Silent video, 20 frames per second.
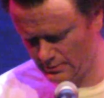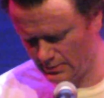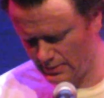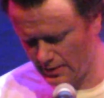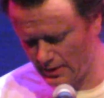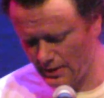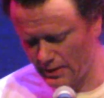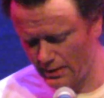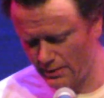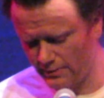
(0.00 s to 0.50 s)

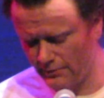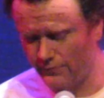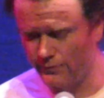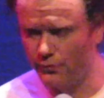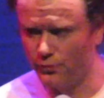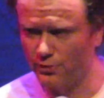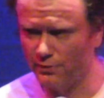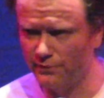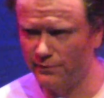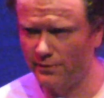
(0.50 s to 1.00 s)
They are the
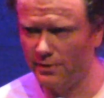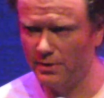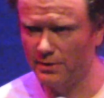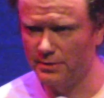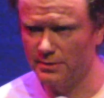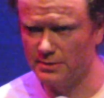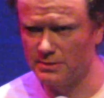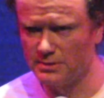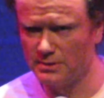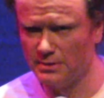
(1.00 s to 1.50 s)

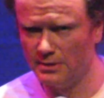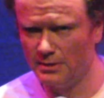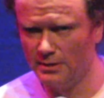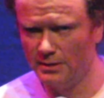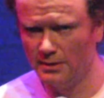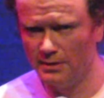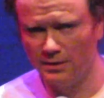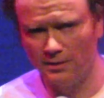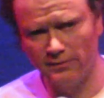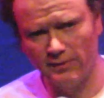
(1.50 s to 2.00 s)
forefathers
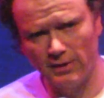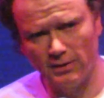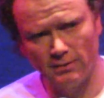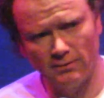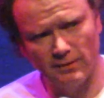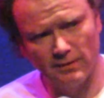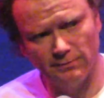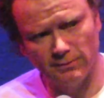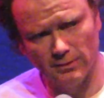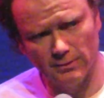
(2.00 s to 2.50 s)
of our
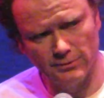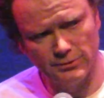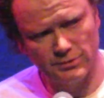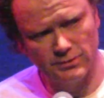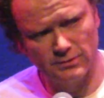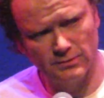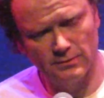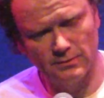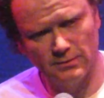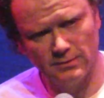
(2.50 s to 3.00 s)

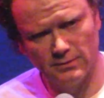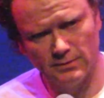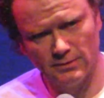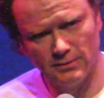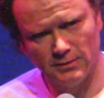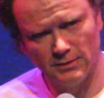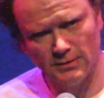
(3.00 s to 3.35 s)
revolution,